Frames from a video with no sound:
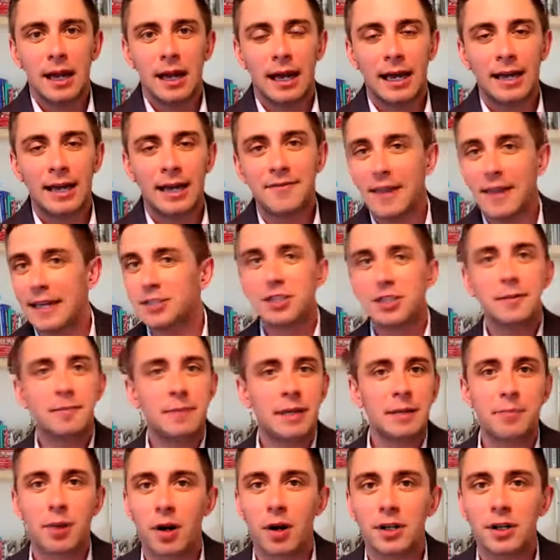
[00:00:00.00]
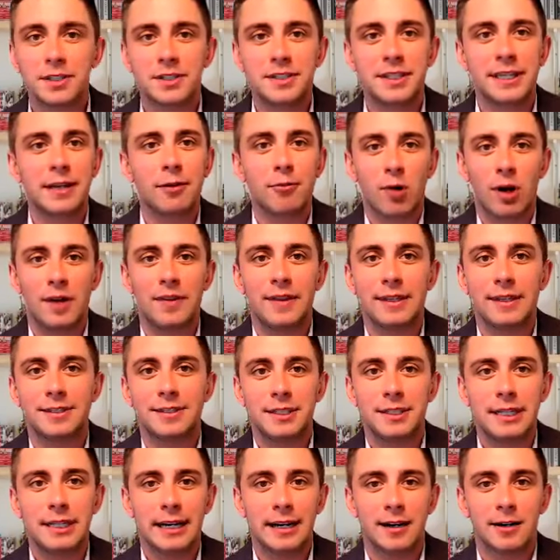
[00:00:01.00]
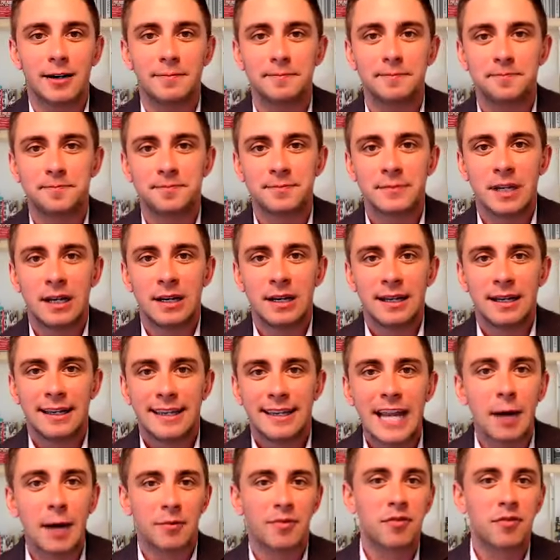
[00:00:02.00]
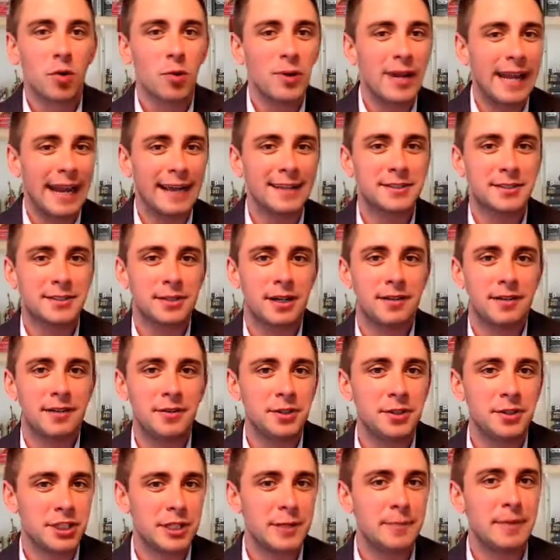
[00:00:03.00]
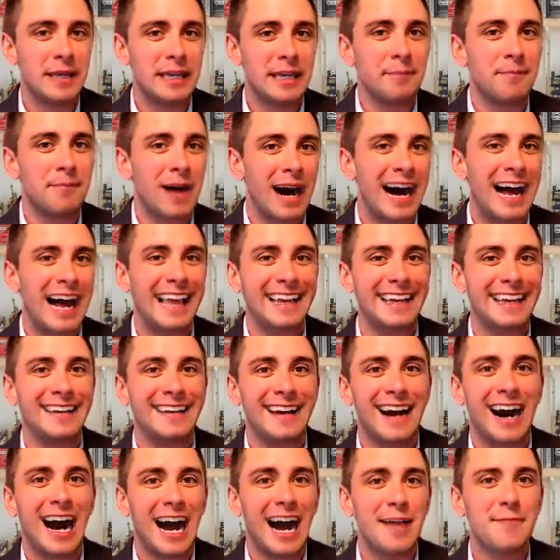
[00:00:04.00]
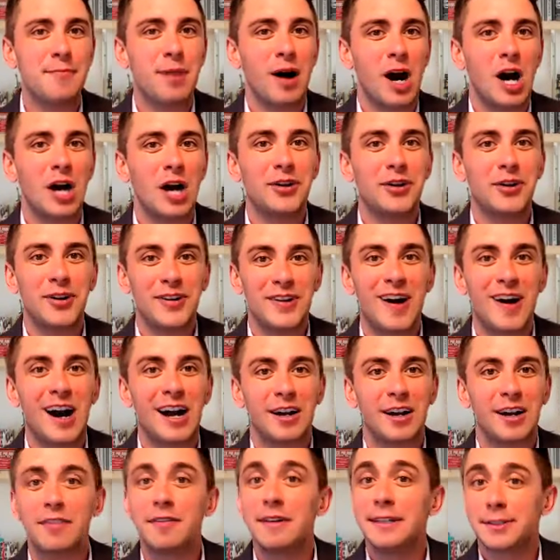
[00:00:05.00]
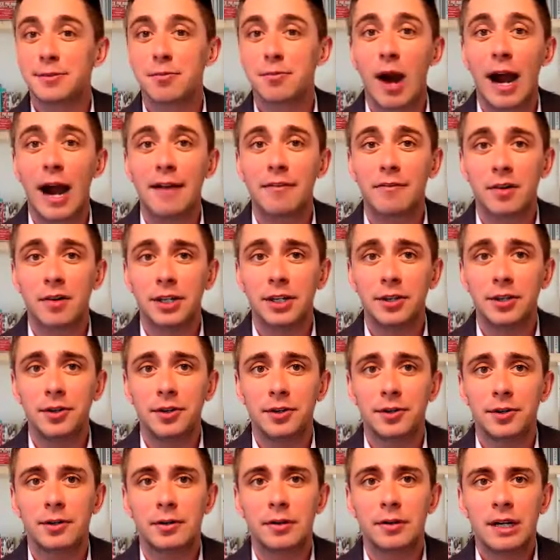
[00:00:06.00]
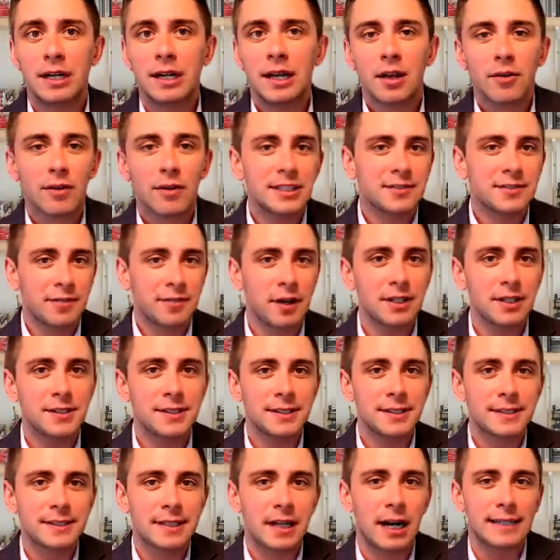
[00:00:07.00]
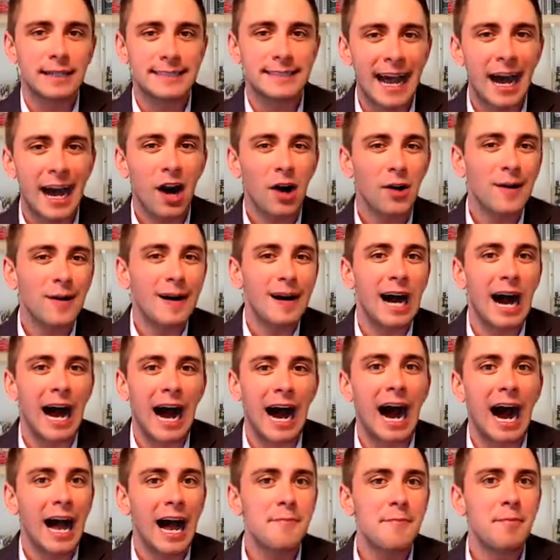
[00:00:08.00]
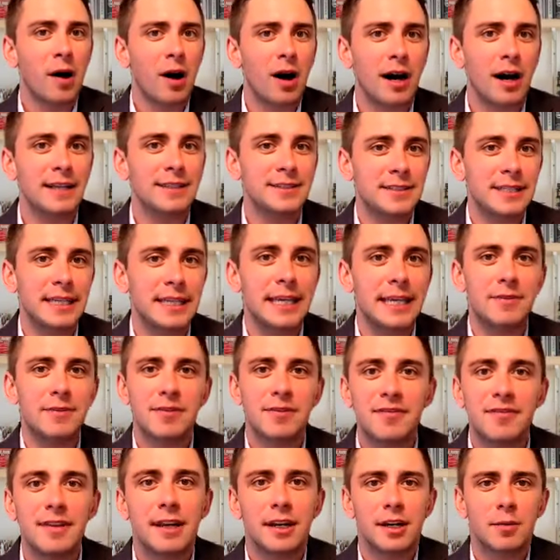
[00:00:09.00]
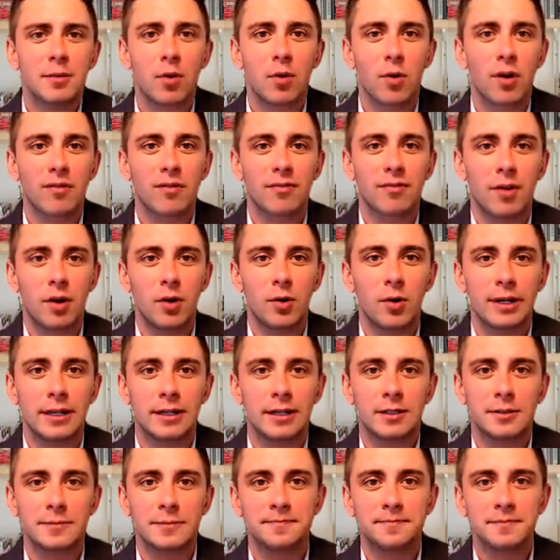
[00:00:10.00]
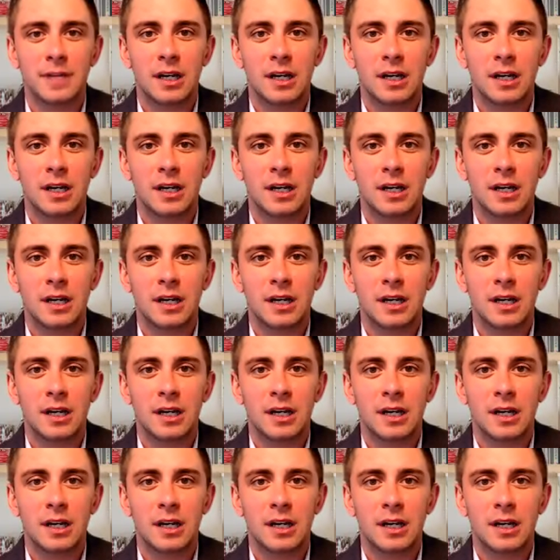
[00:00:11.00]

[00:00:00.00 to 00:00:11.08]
if they should be purchasing one this year. Now, before we answer if you should be buying an I-bond or not, or if it's right for you, let's first discuss how do I-bonds even fit in a portfolio?